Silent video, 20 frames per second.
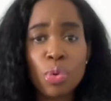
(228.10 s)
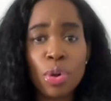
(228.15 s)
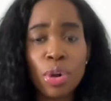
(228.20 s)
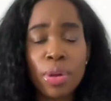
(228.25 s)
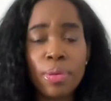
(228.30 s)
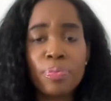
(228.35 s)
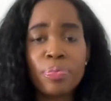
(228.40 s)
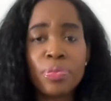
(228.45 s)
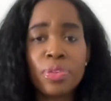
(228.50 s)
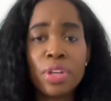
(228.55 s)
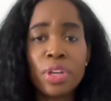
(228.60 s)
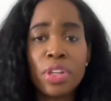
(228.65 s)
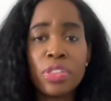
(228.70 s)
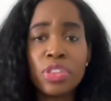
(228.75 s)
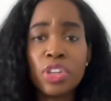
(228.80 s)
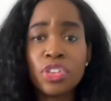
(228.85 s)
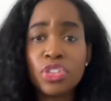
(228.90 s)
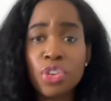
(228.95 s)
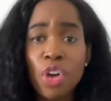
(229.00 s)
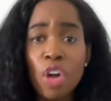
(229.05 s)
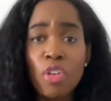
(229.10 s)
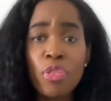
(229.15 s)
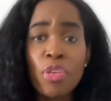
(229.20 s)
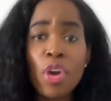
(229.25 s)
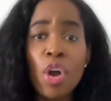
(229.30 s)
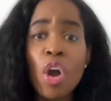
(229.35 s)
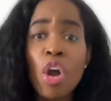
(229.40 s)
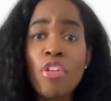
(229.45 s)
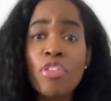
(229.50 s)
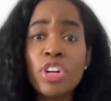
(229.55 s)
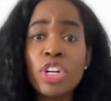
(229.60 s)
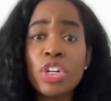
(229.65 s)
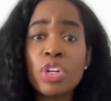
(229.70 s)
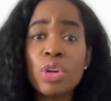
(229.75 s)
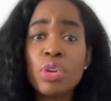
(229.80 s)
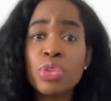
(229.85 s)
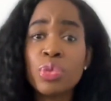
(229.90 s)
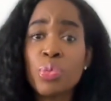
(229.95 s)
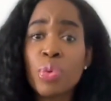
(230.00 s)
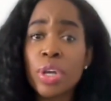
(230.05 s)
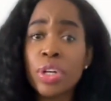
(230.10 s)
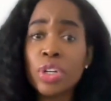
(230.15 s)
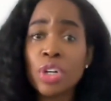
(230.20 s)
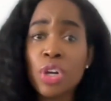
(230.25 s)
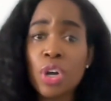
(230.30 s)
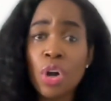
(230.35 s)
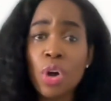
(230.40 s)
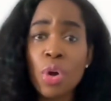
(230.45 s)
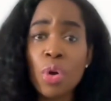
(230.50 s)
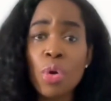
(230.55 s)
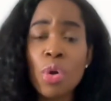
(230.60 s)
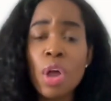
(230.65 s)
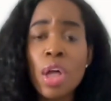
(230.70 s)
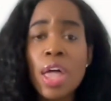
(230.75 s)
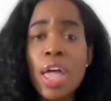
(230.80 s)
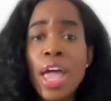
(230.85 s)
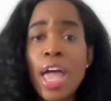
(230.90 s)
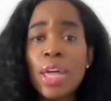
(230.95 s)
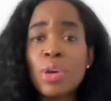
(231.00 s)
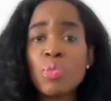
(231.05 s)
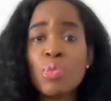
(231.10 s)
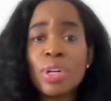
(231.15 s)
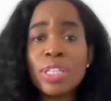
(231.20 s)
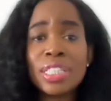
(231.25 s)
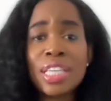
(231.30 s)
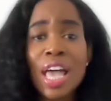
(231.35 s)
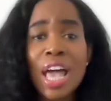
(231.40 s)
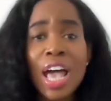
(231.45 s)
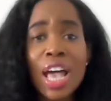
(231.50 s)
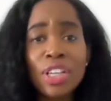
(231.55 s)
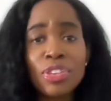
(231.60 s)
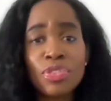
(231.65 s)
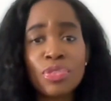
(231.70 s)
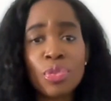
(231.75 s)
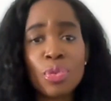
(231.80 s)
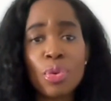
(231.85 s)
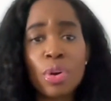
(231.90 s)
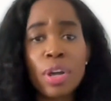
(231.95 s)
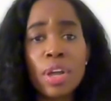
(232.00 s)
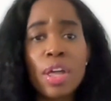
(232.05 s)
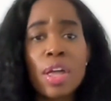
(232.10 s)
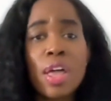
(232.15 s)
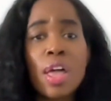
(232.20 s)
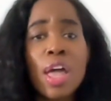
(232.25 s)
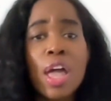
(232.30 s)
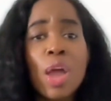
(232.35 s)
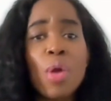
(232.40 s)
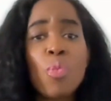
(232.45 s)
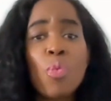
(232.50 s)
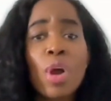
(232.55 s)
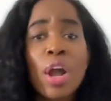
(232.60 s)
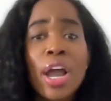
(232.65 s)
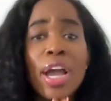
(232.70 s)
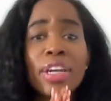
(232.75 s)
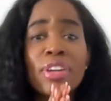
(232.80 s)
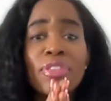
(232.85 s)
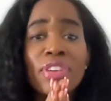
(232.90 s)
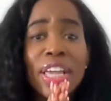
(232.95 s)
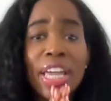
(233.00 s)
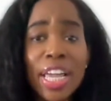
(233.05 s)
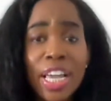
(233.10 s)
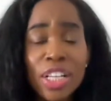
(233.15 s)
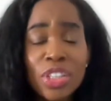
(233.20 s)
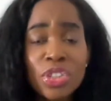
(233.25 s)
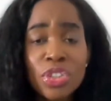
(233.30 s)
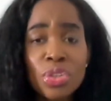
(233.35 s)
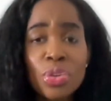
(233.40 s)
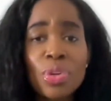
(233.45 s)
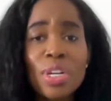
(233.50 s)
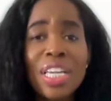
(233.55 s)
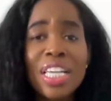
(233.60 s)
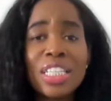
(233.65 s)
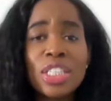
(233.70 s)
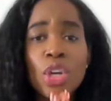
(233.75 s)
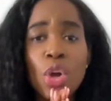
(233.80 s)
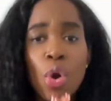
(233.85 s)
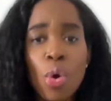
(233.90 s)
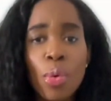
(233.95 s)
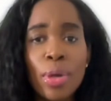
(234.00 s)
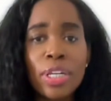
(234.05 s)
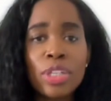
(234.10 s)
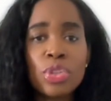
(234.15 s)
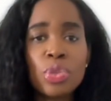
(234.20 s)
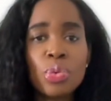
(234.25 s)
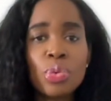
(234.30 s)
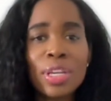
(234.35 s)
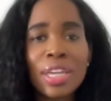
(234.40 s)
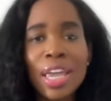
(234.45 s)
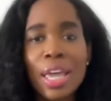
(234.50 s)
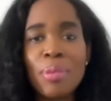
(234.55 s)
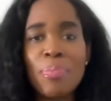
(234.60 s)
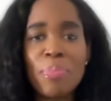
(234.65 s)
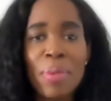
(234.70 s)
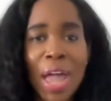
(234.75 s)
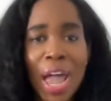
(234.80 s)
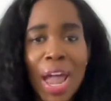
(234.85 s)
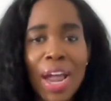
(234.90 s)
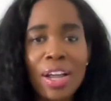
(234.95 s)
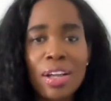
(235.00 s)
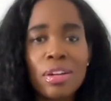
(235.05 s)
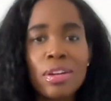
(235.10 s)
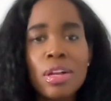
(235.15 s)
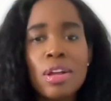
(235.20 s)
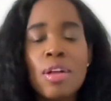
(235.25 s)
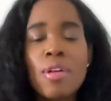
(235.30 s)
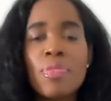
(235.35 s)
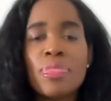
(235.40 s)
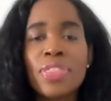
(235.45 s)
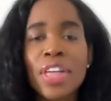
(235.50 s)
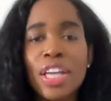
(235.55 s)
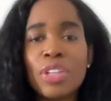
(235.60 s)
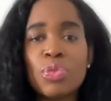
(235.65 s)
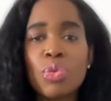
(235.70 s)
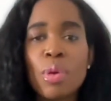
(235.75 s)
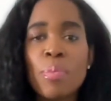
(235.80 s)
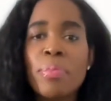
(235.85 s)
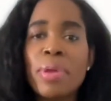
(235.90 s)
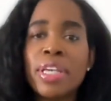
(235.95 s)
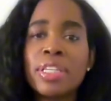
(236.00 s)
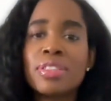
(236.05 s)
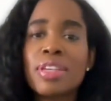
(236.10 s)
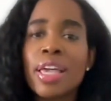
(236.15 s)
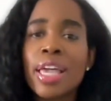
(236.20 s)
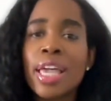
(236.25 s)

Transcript: work. The software already knows where to go and what to ask for, and what kind of answer it's going to get back. That's what makes